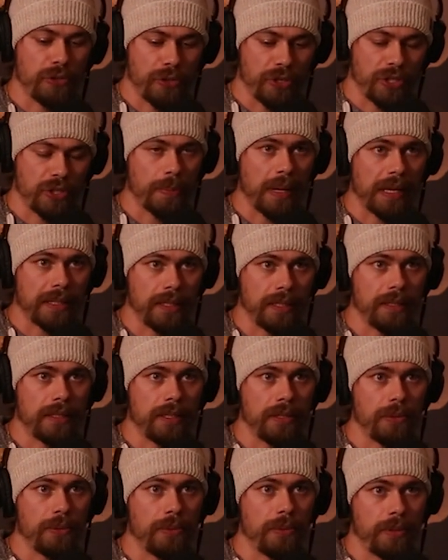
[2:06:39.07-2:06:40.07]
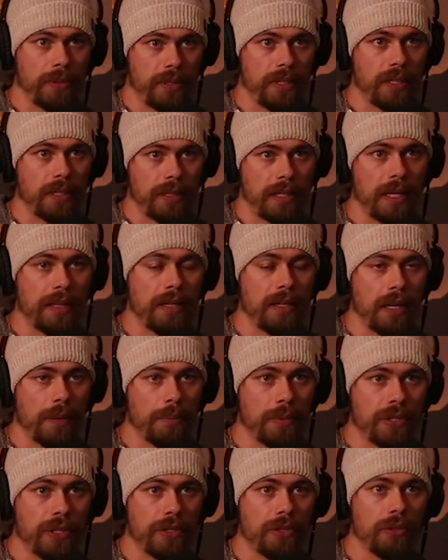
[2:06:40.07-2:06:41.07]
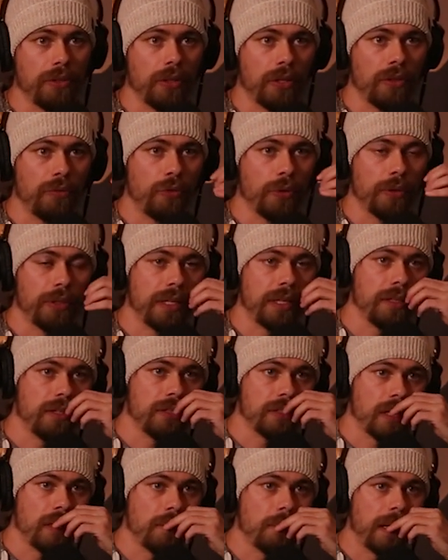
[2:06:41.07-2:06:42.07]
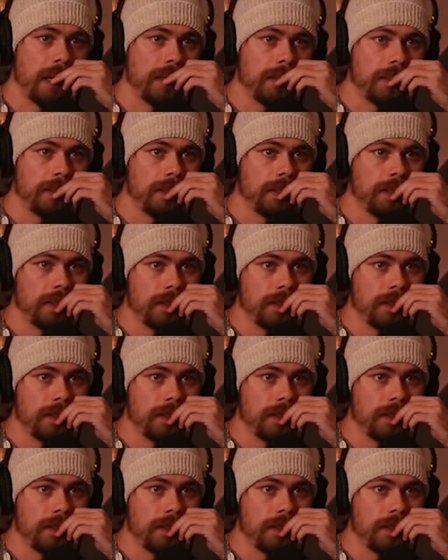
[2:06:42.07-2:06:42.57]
Are you expecting to get the numbers that you're looking for to get this on the ballot?